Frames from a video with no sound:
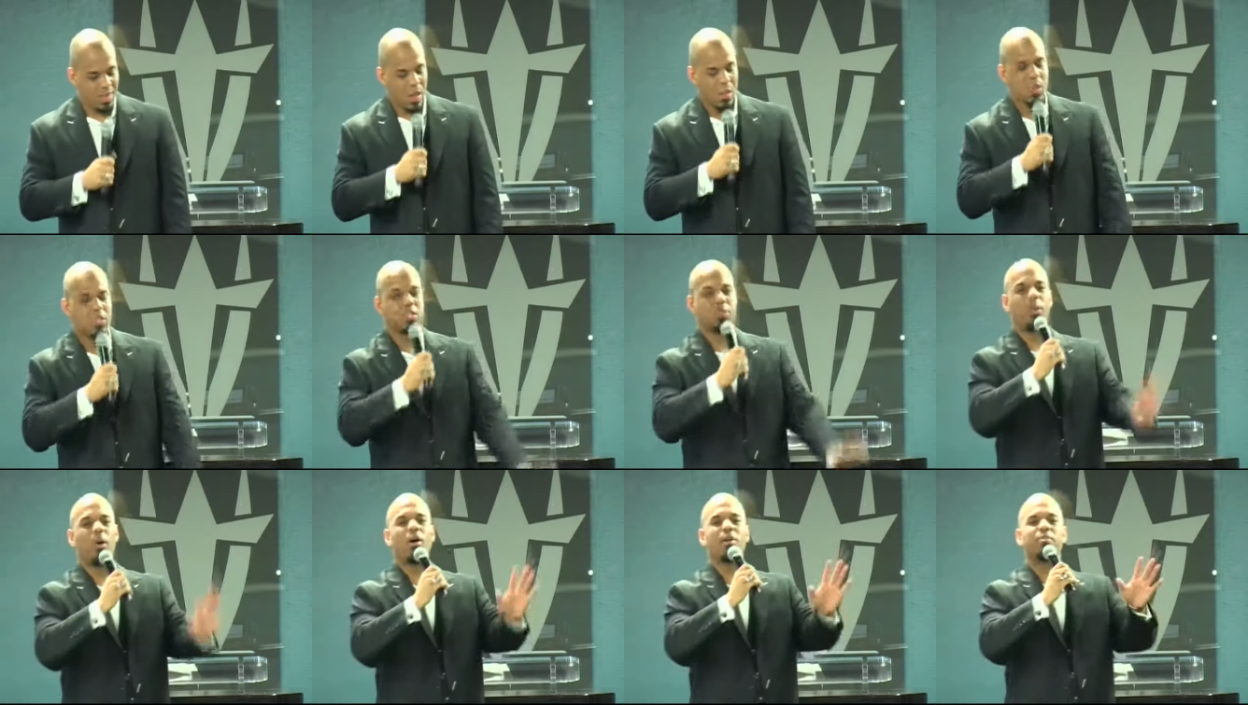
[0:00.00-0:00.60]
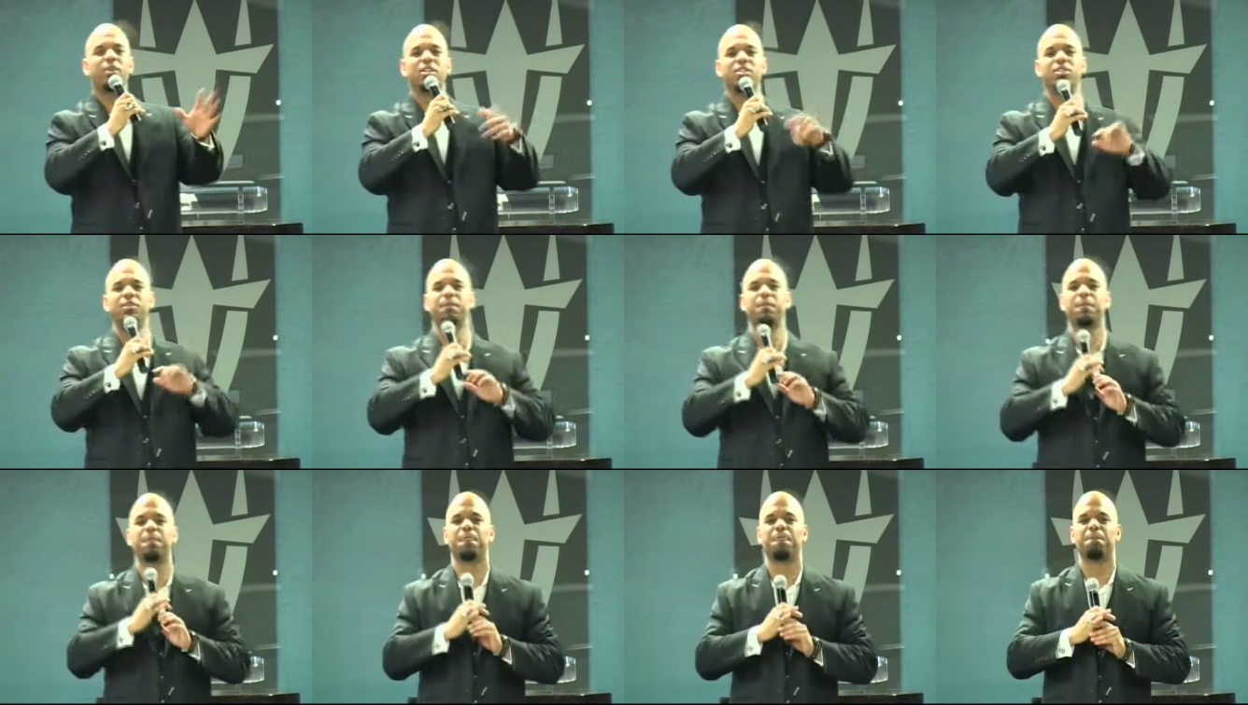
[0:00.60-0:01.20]
What's the point, Bishop?
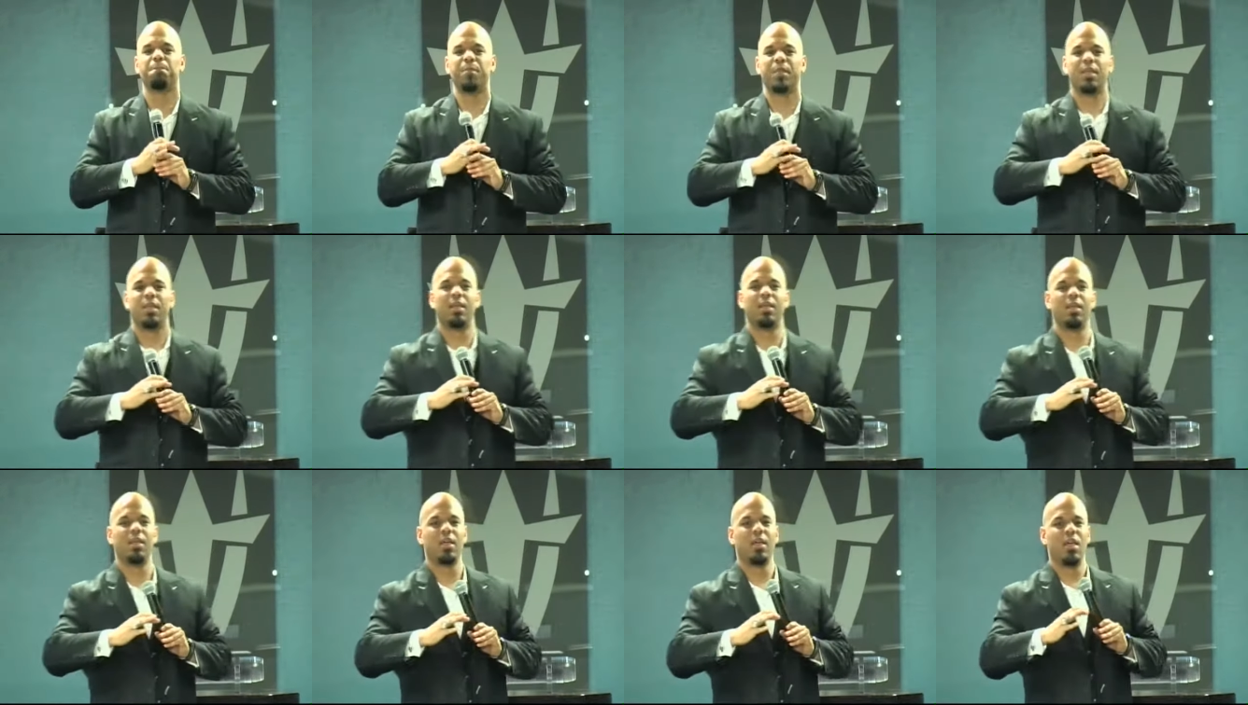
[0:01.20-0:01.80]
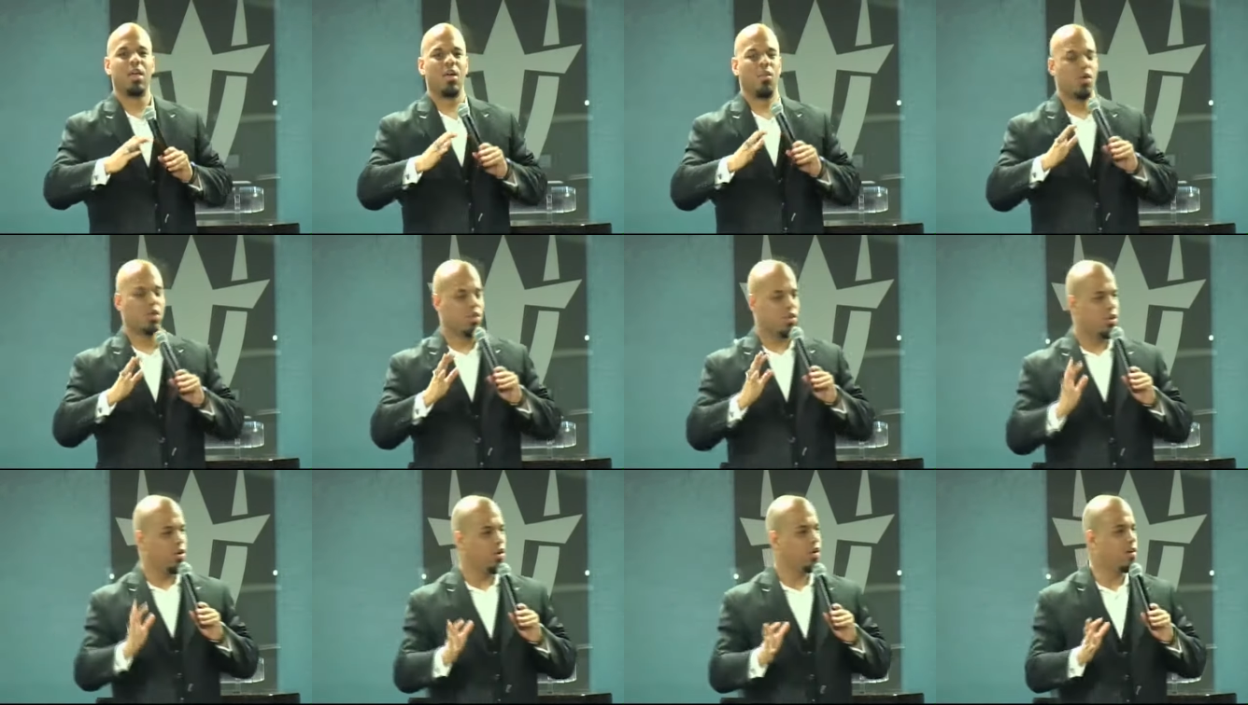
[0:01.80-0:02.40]
When
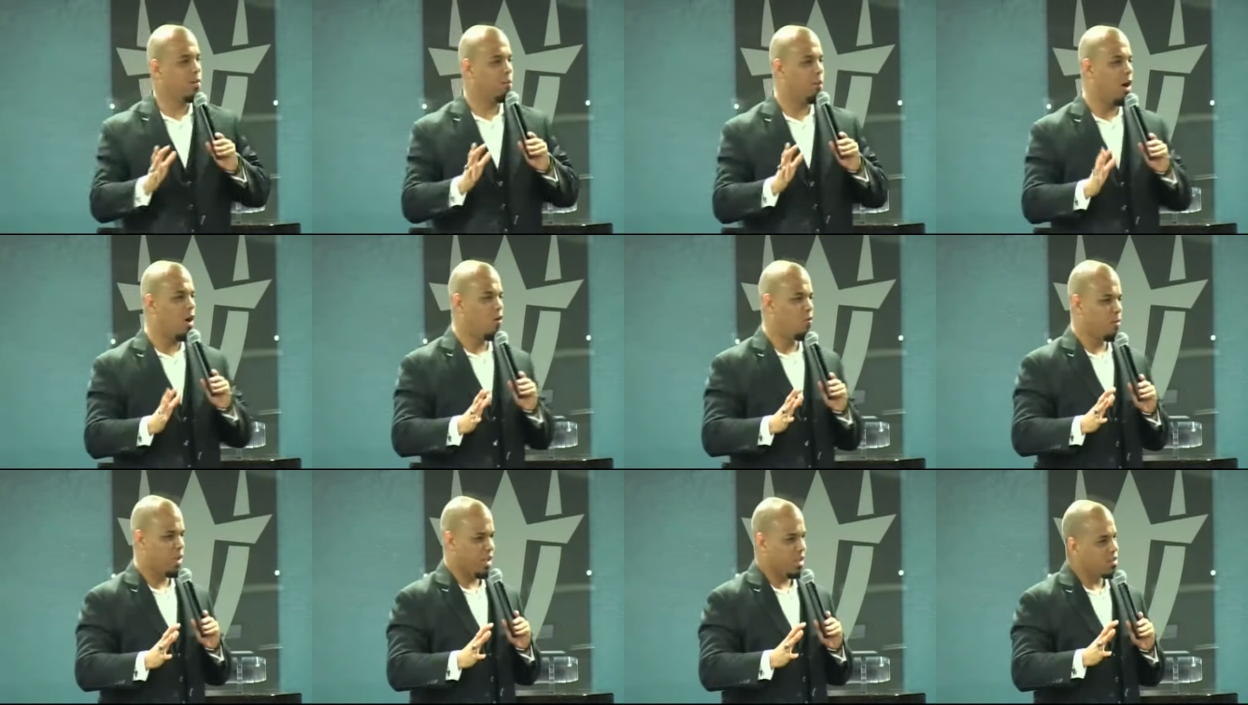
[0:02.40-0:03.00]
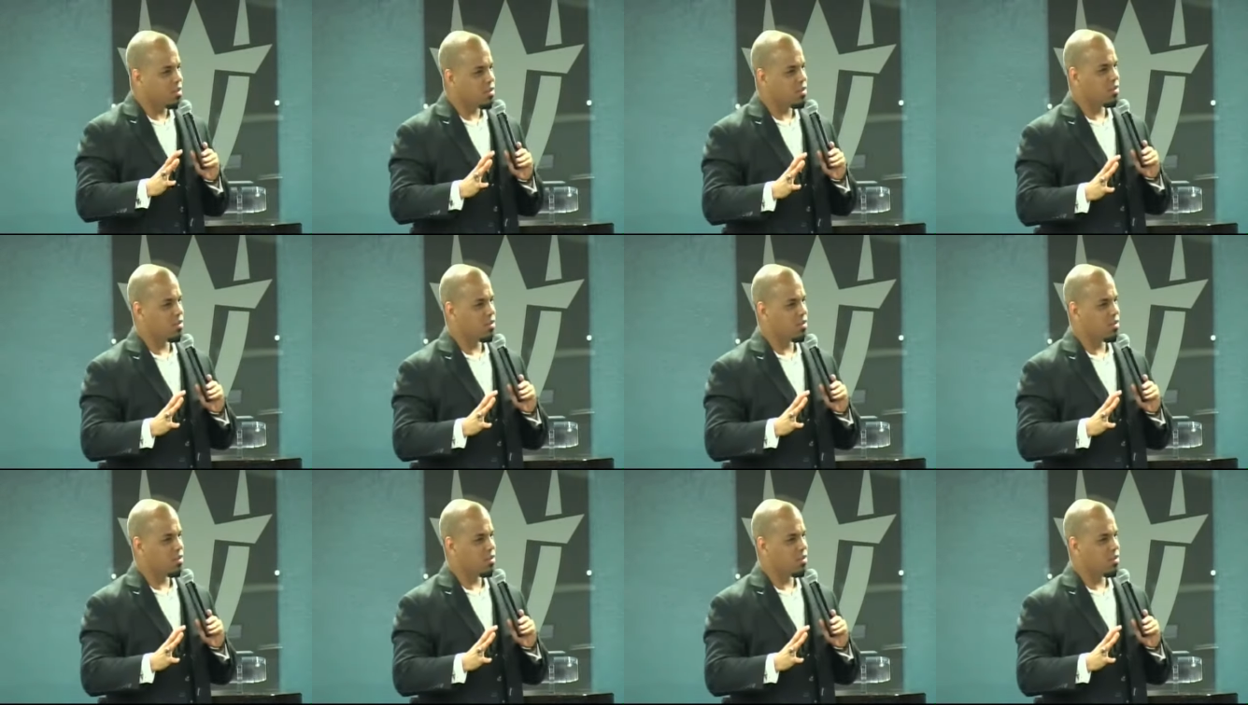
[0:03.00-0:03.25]
you're in a moment